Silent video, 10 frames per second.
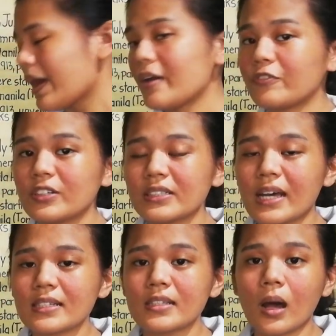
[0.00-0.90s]

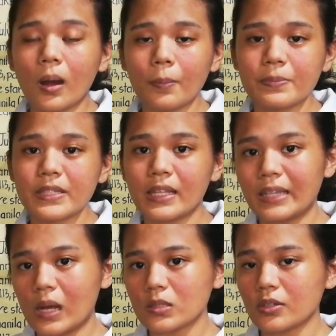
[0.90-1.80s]
emphasize the ups and
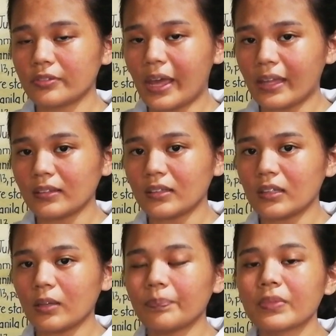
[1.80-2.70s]
downs of the
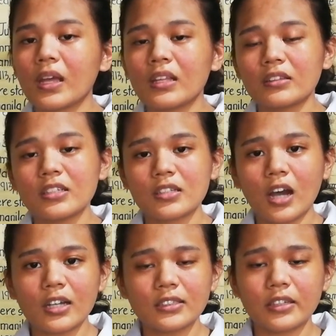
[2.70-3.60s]
entity,
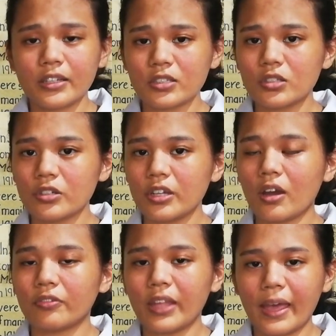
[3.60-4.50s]
discuss the history
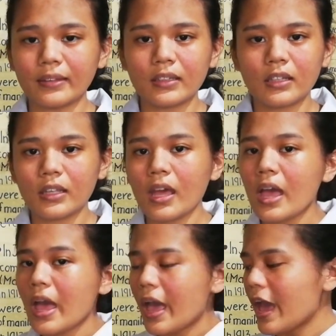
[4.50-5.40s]
of the entity,
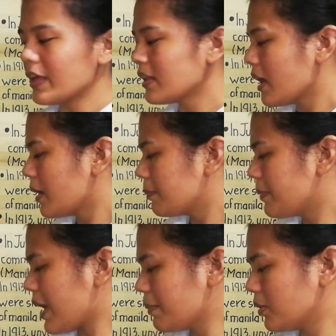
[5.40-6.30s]
and
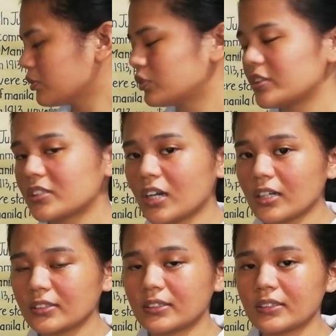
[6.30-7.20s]
be able to
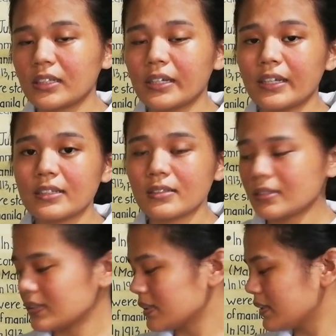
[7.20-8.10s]
discuss in
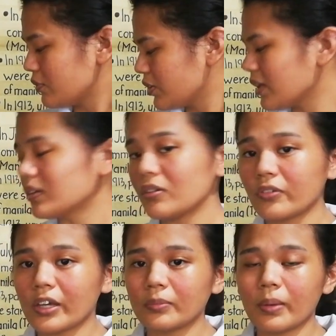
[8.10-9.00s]
the significant
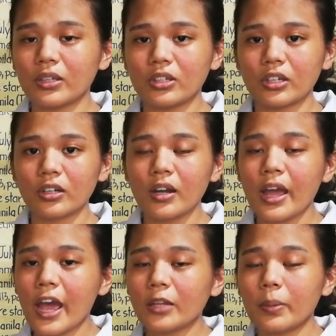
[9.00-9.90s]
event by year
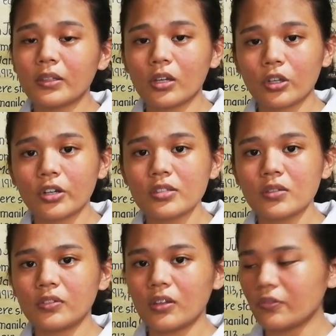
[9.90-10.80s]
and by the occurrence
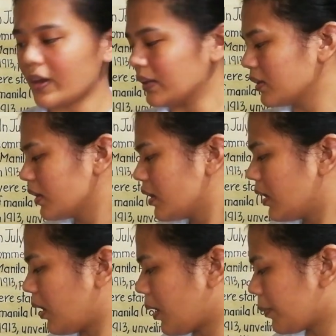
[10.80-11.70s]
of the event
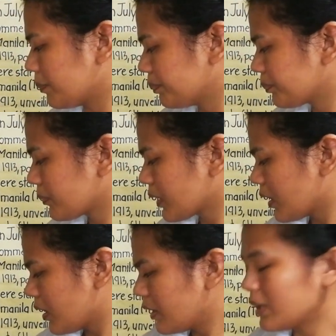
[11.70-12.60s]

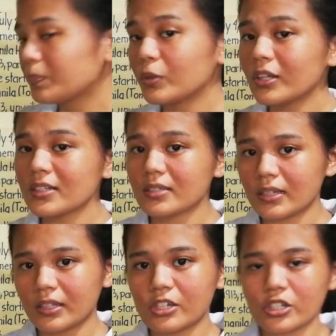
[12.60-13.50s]
in bullet
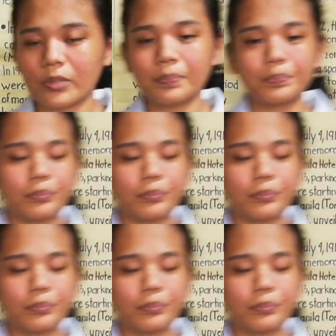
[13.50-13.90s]
citation.